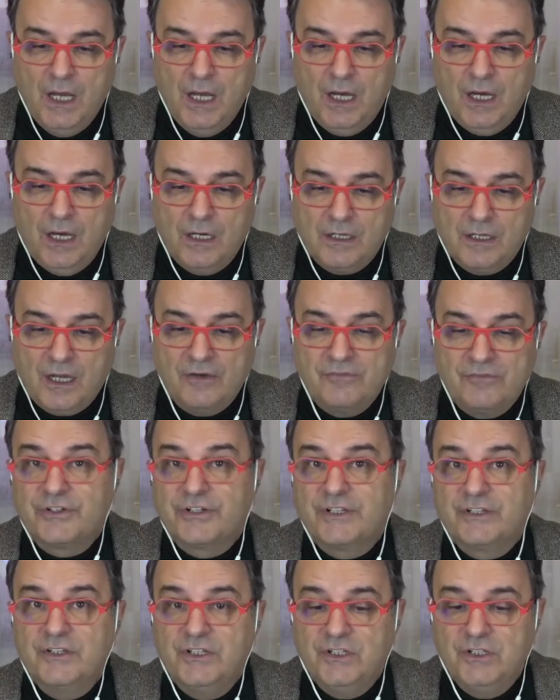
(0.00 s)

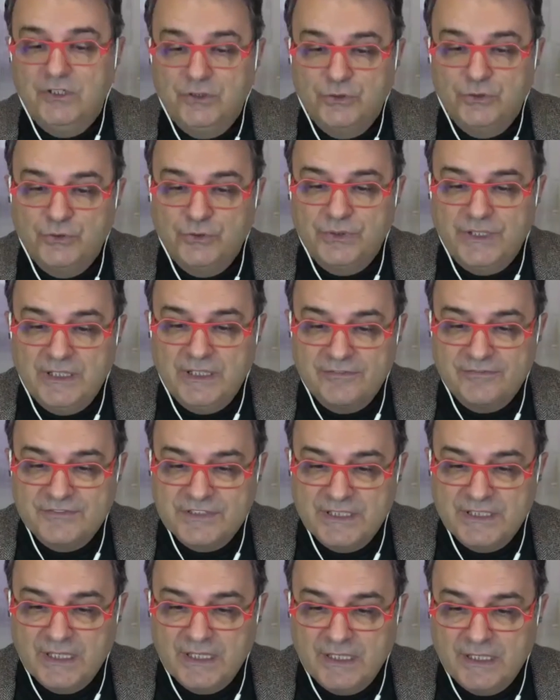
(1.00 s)
covering the EU,
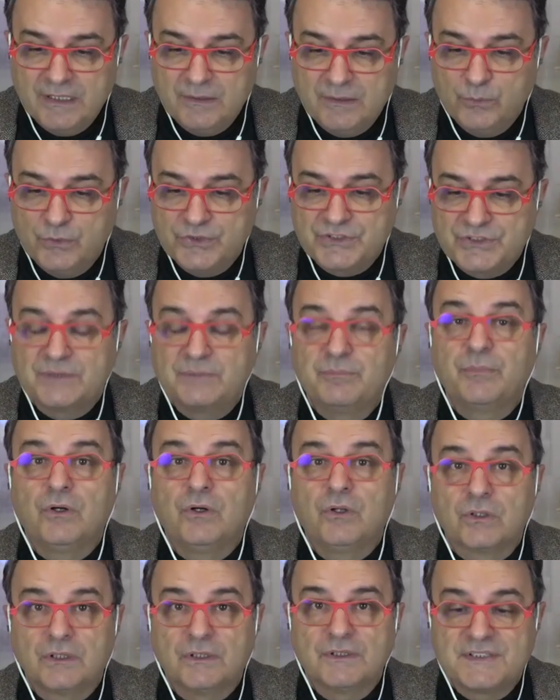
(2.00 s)
EFTA, Western
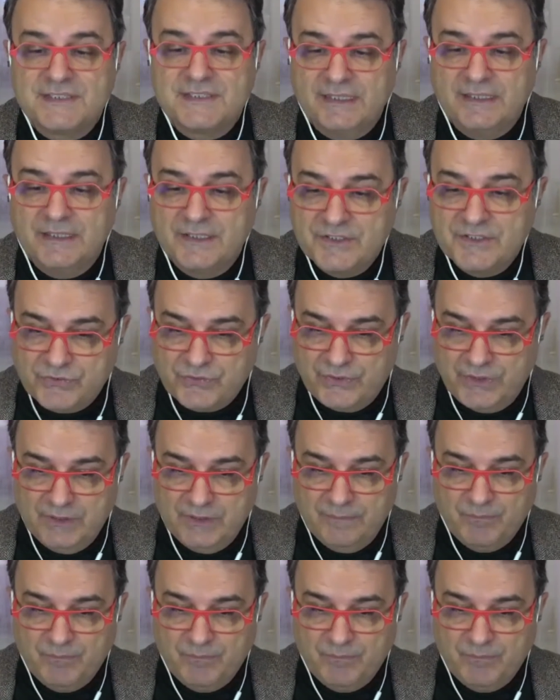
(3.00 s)
Balkans, and Israel.